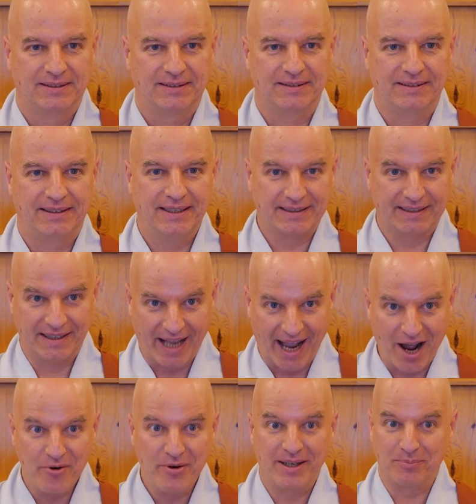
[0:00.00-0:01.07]
This
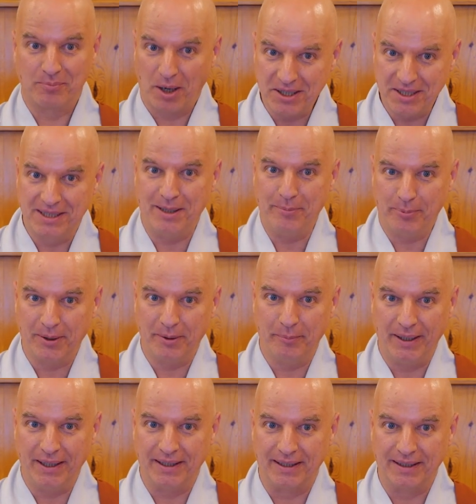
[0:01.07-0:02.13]
now has much deeper
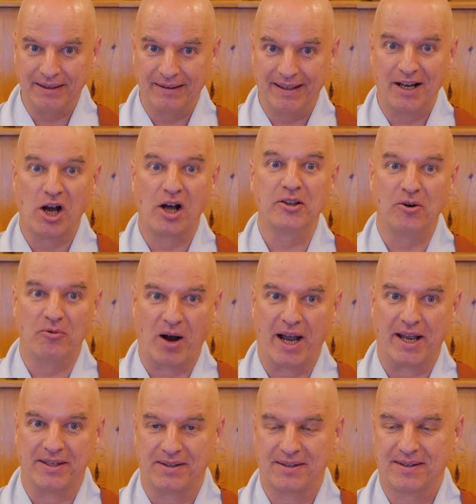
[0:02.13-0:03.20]
meaning than
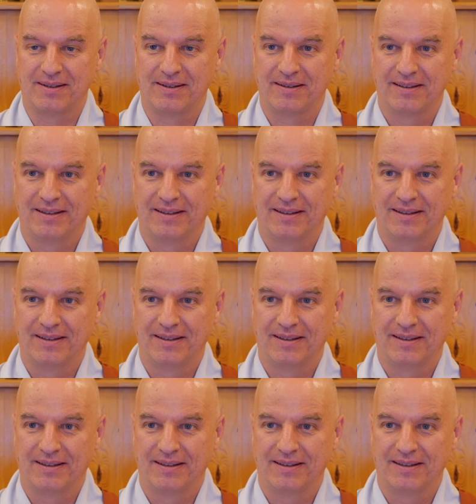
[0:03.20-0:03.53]
otherwise.